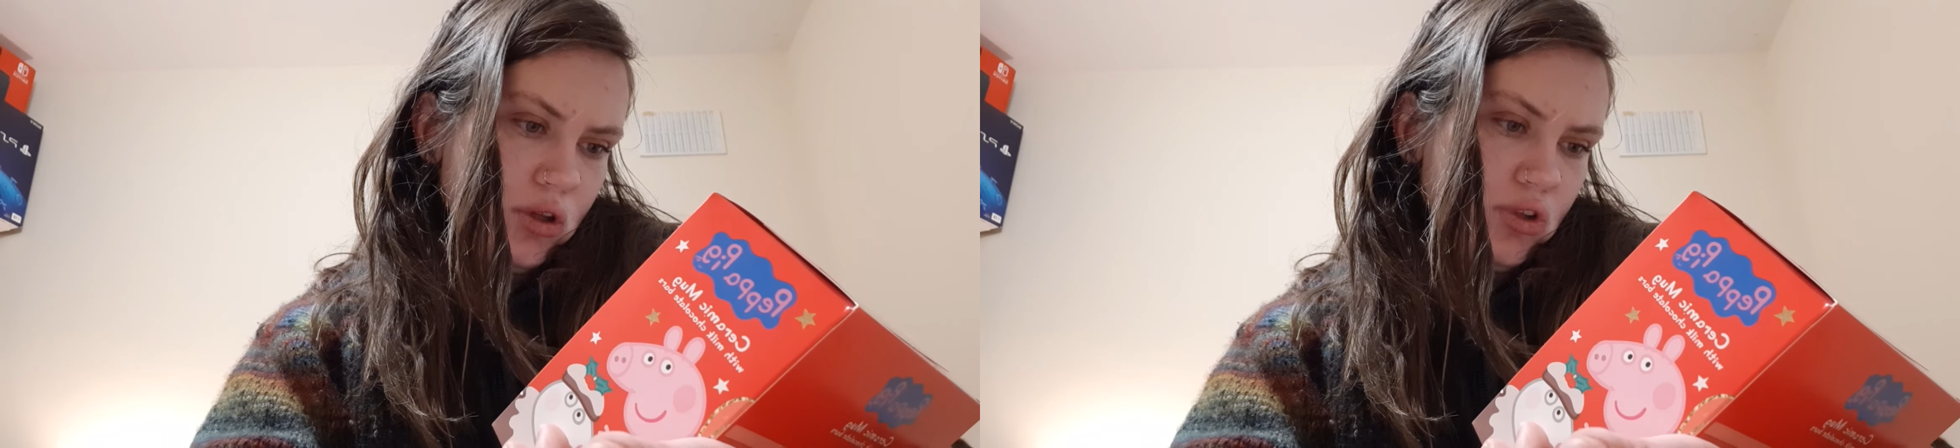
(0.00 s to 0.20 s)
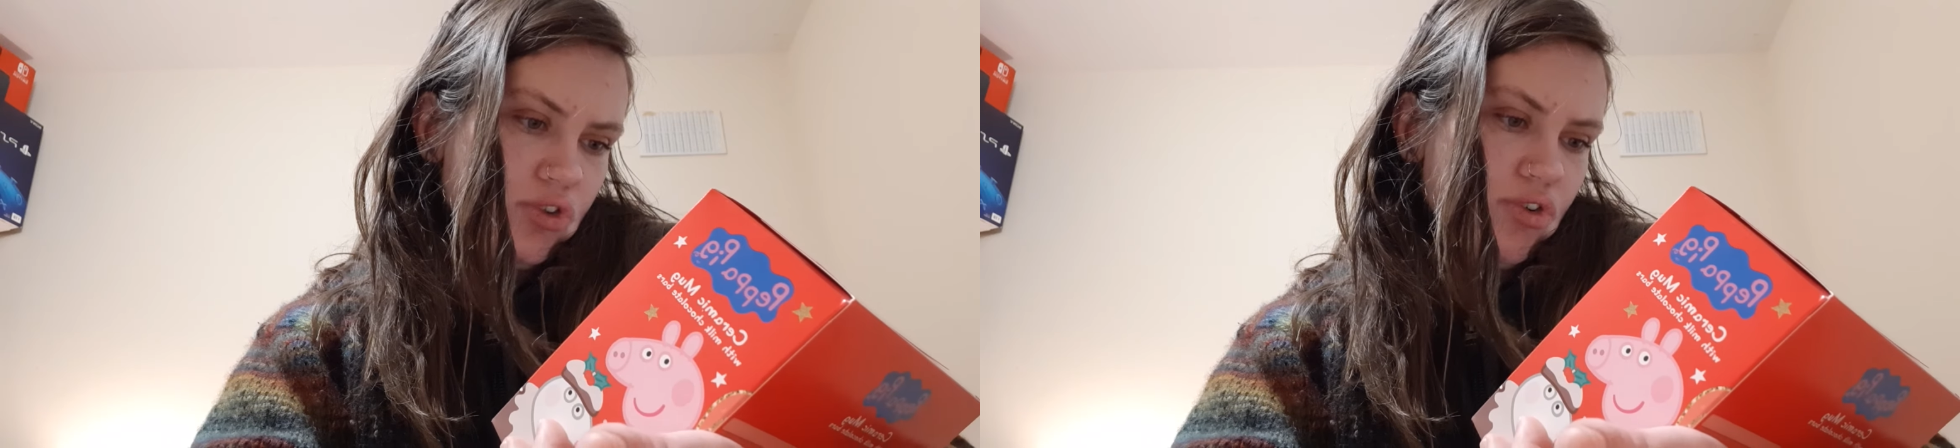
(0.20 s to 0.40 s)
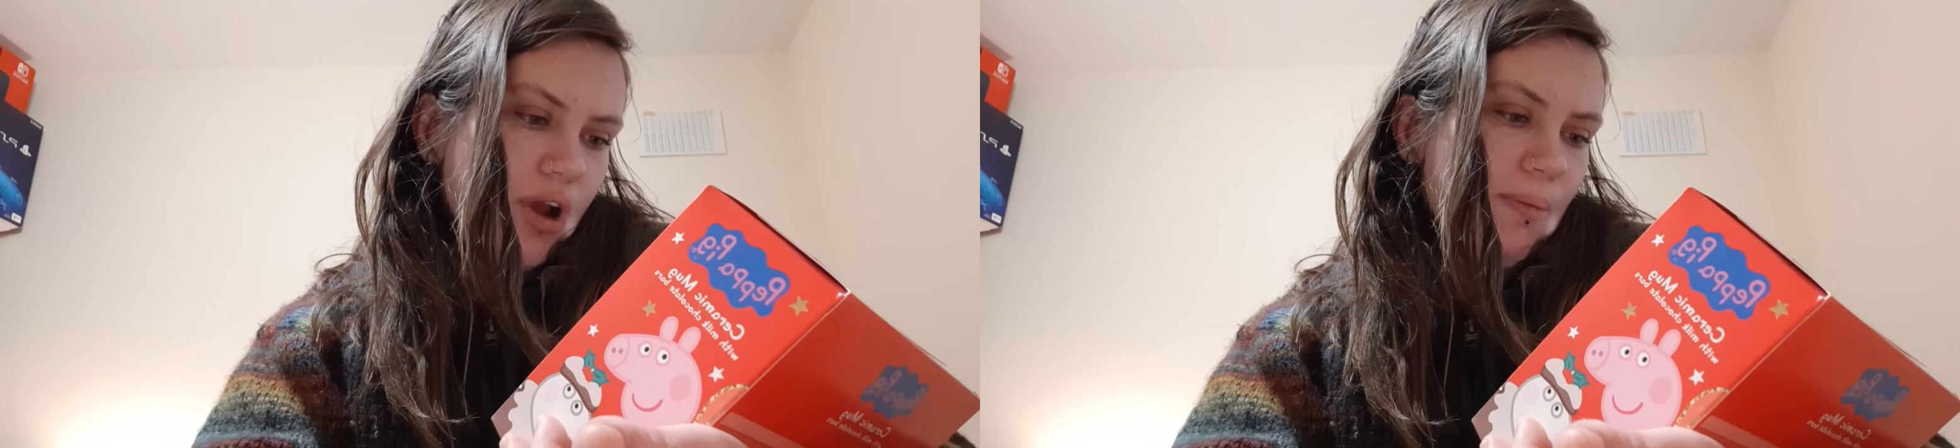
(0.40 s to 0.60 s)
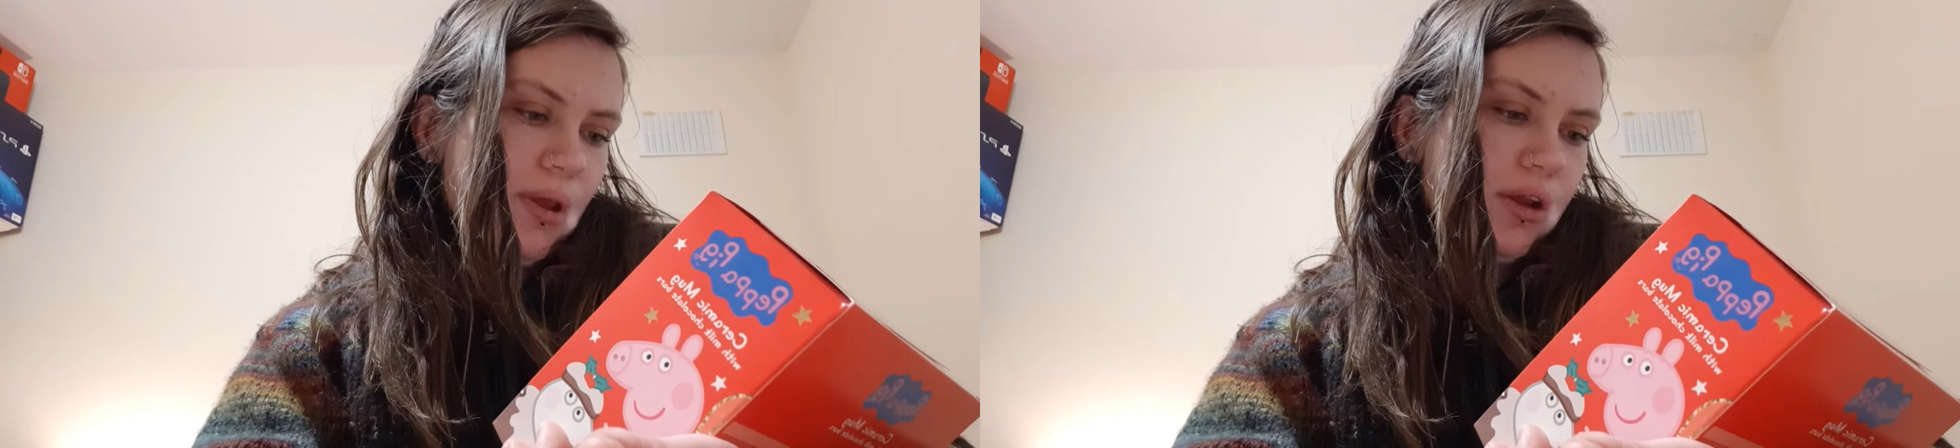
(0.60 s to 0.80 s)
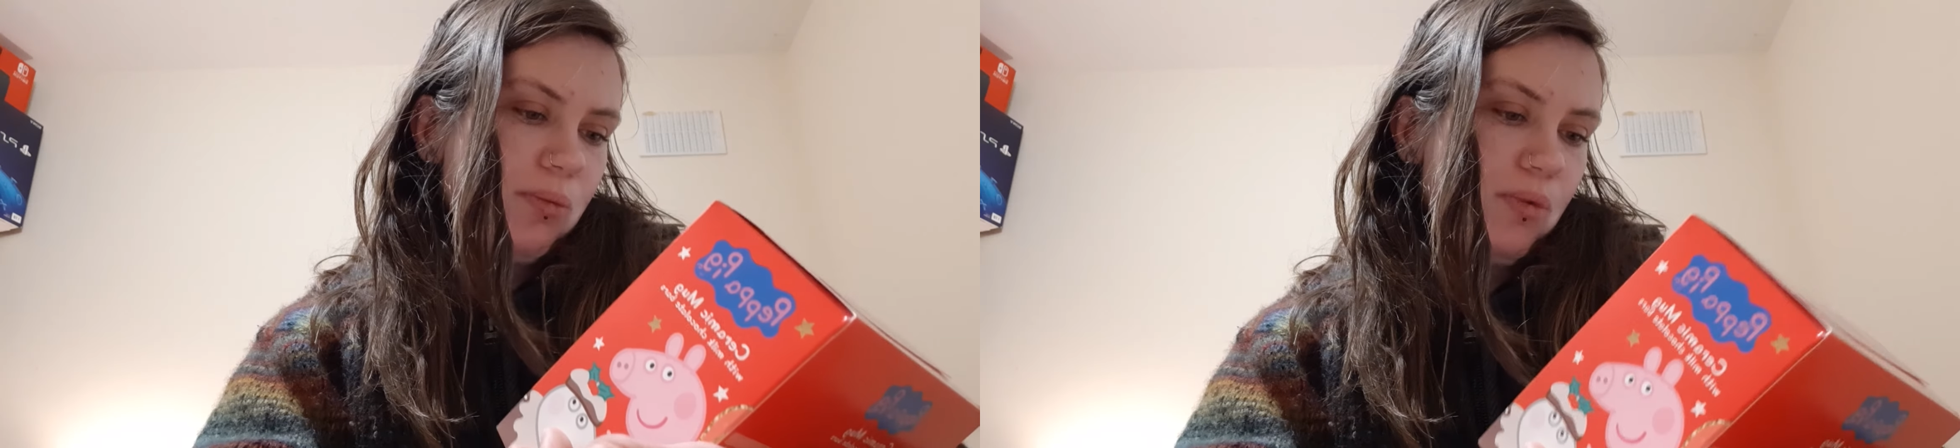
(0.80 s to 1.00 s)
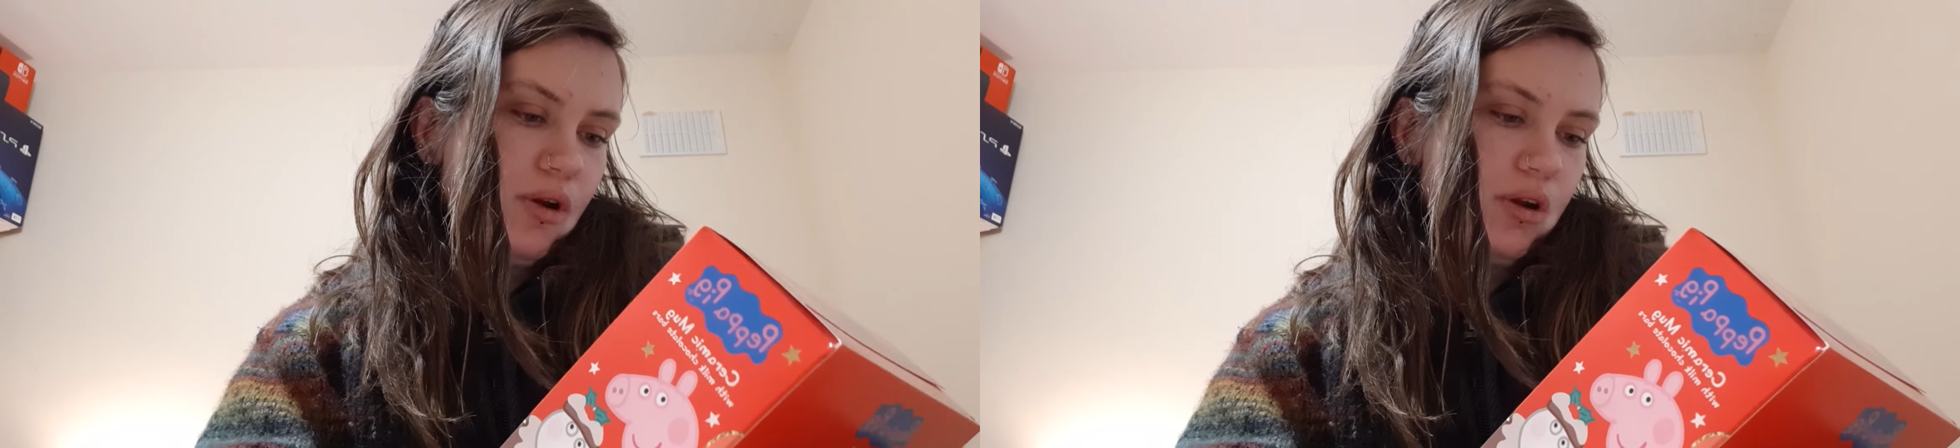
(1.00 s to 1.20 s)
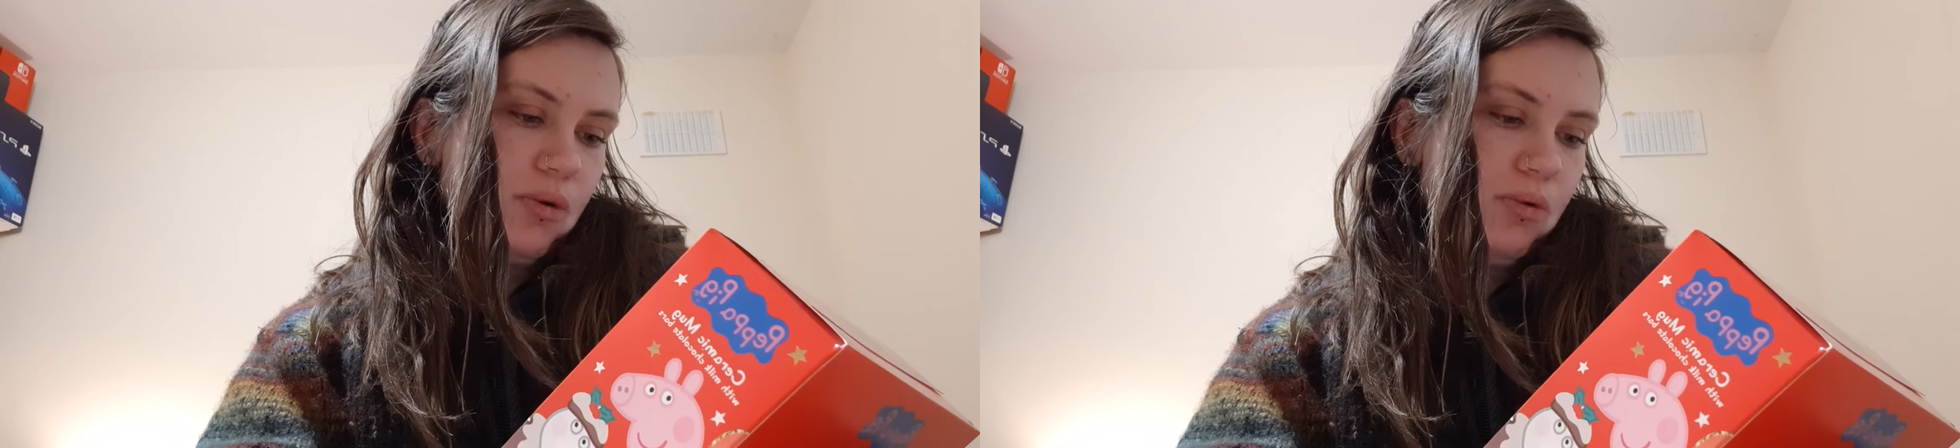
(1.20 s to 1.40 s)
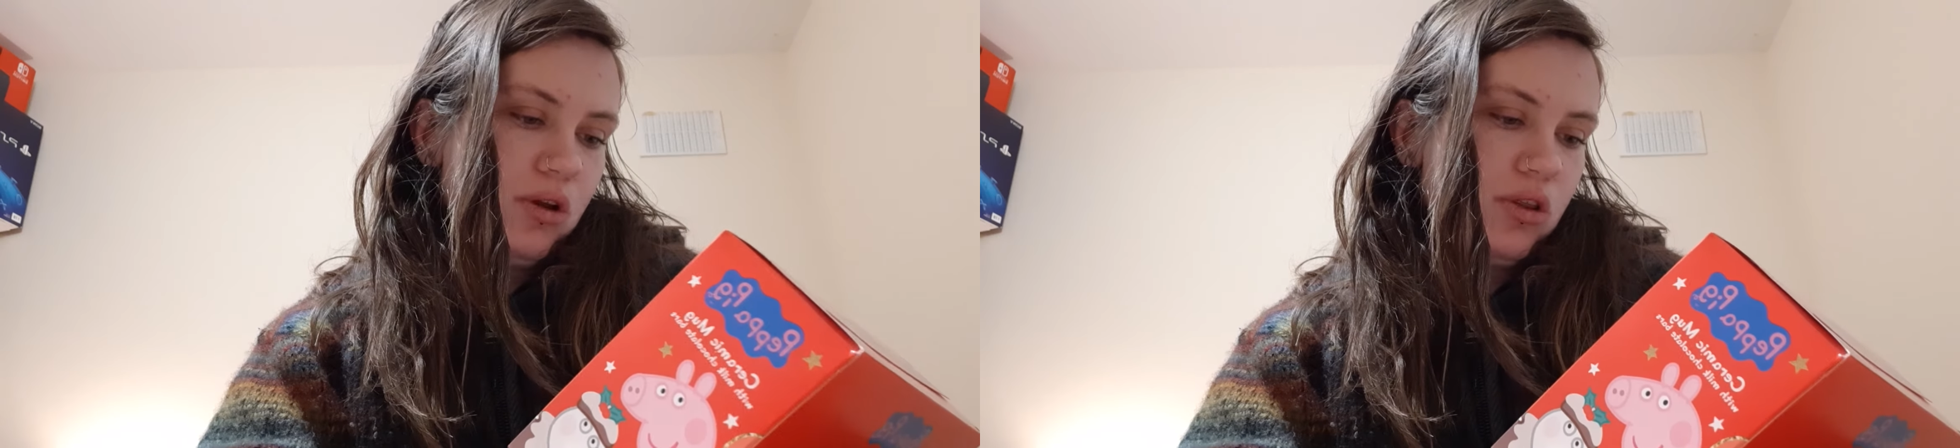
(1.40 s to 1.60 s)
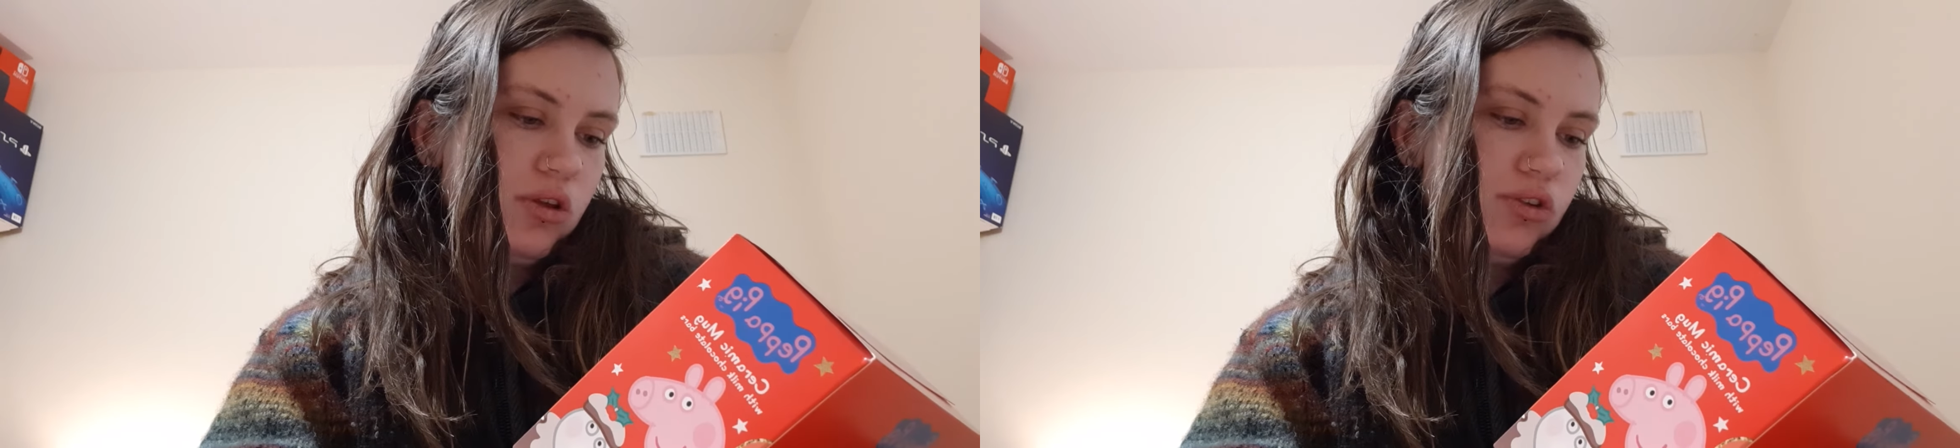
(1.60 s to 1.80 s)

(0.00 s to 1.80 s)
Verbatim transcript: ceramic mug with